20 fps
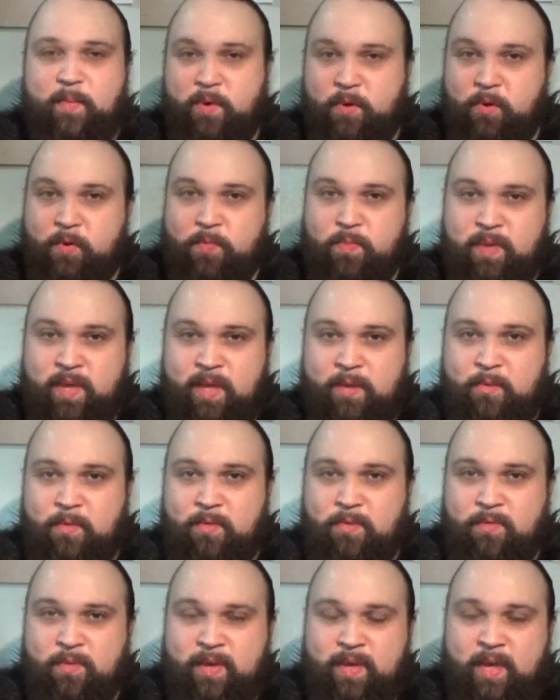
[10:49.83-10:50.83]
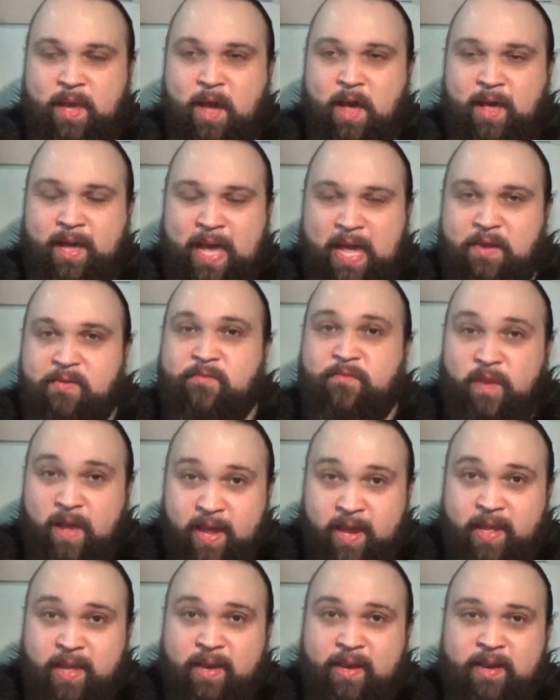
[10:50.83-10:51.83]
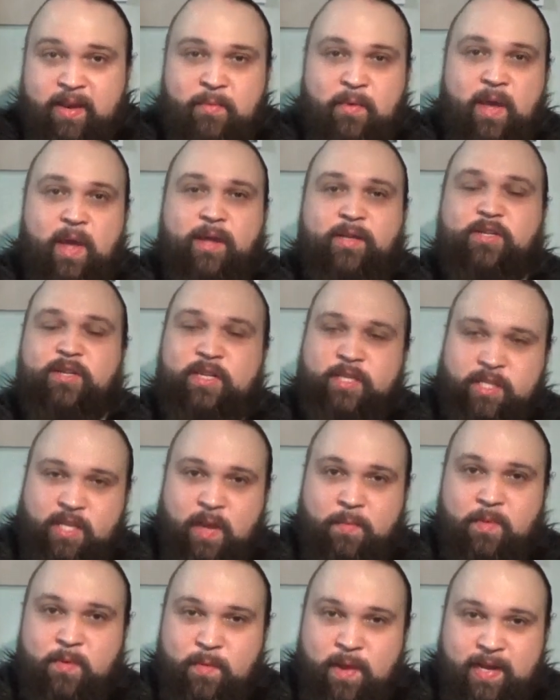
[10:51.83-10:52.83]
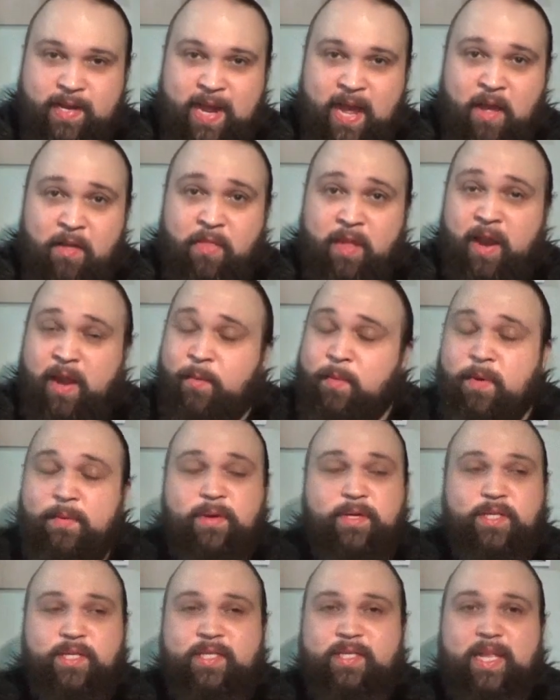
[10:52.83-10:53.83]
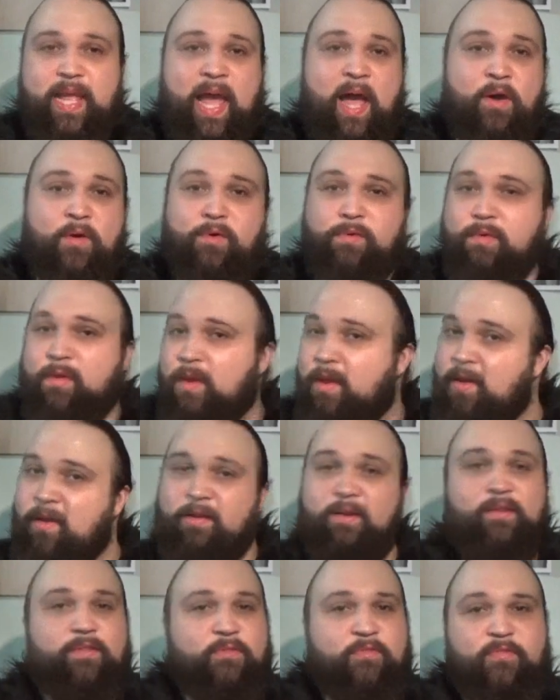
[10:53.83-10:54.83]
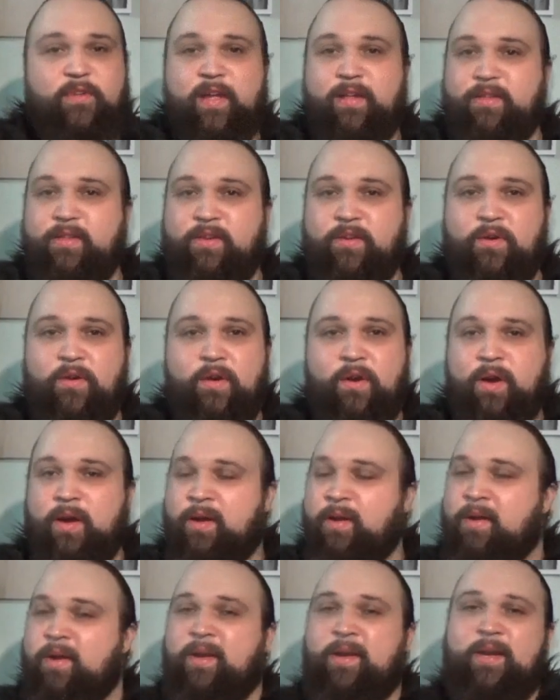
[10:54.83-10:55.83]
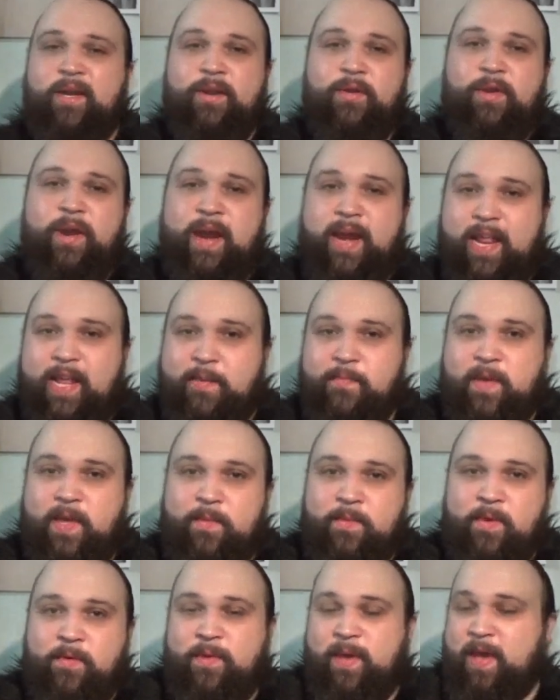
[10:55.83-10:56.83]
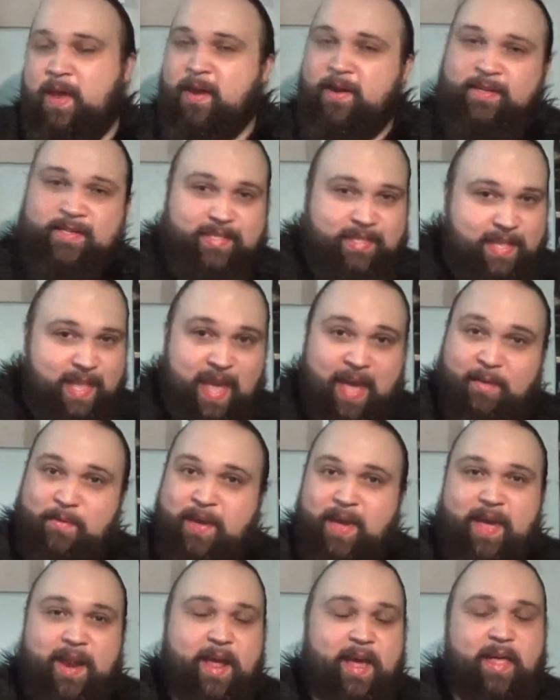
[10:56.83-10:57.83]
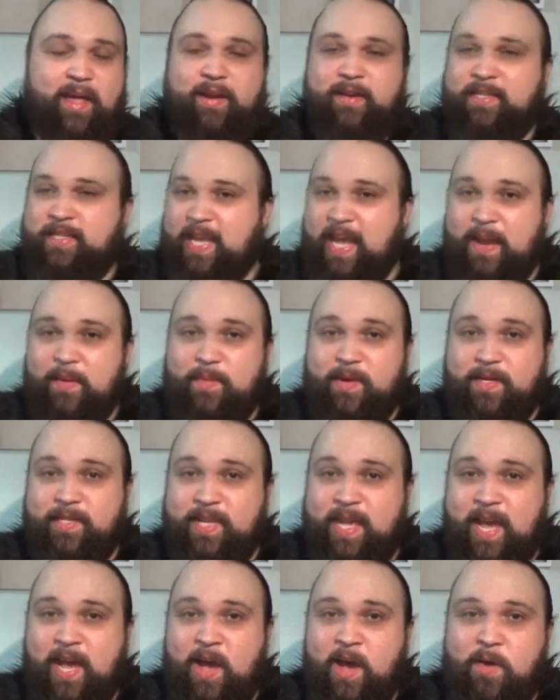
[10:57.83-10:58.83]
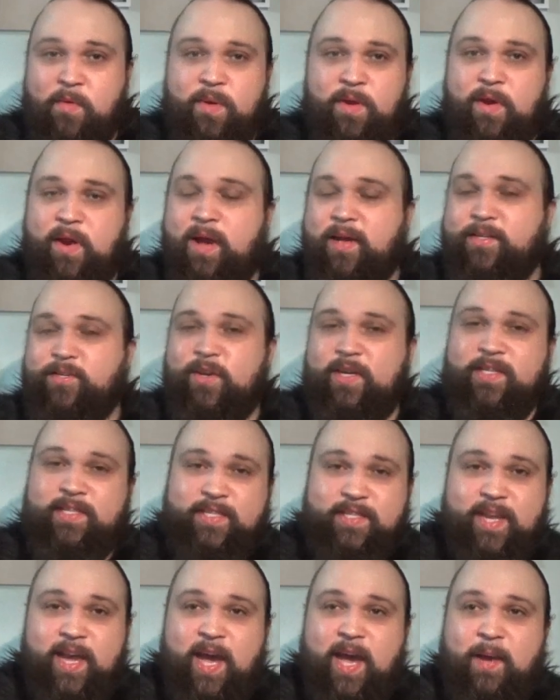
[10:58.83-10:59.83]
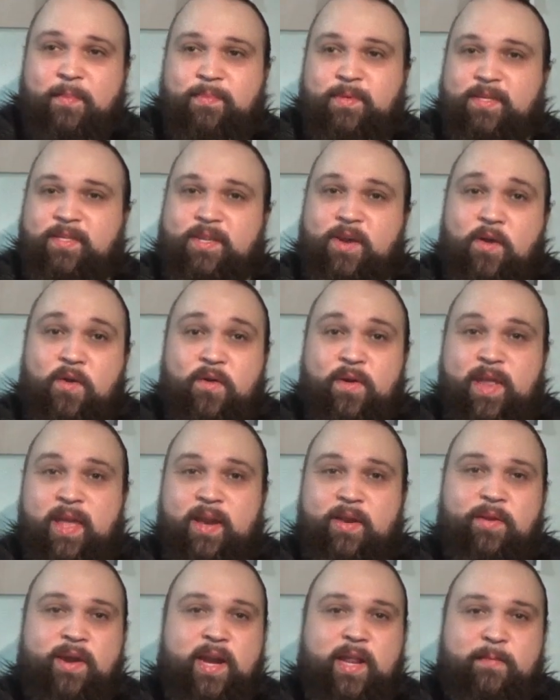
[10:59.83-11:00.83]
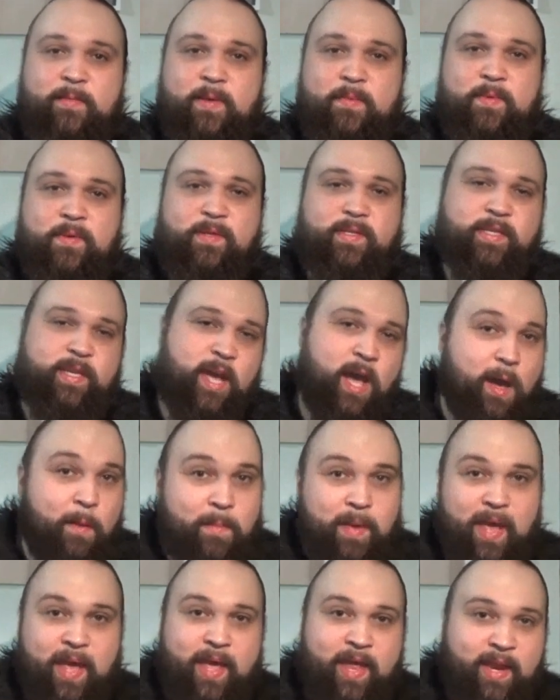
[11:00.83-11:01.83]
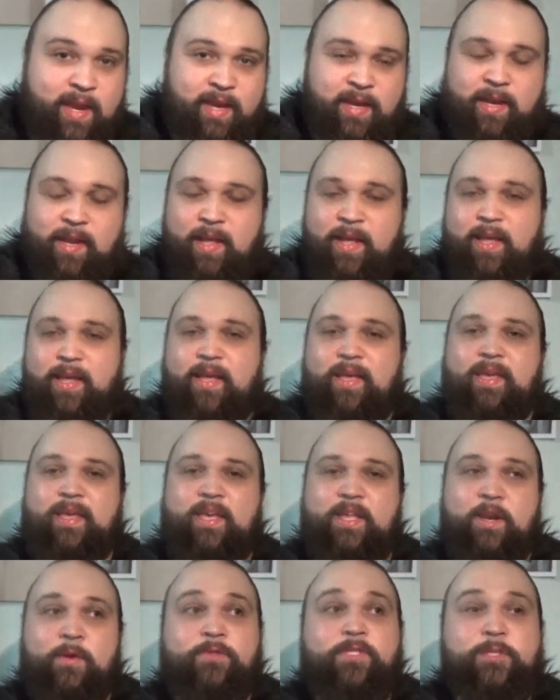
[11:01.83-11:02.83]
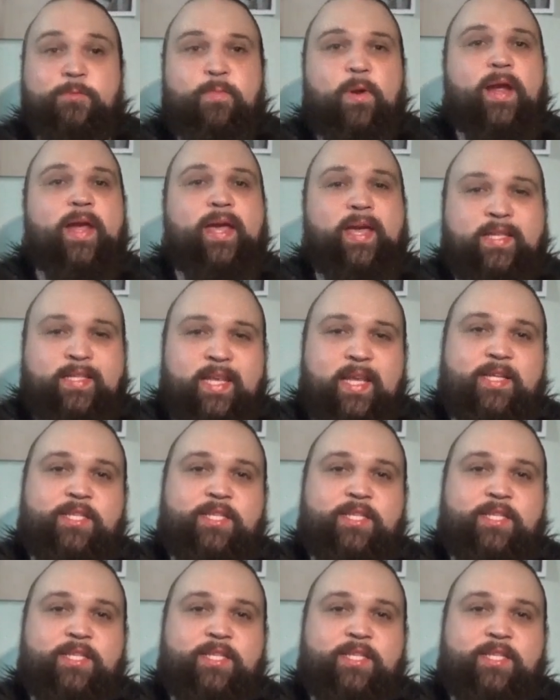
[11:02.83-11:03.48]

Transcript: the saber group, we we all got invited and we all dressed up and went down there, and we were just out in the front door greeting people. We had our yeah, we had all our sabers out. We were all dressed up, just going in, greeting people as they come in, and you know, just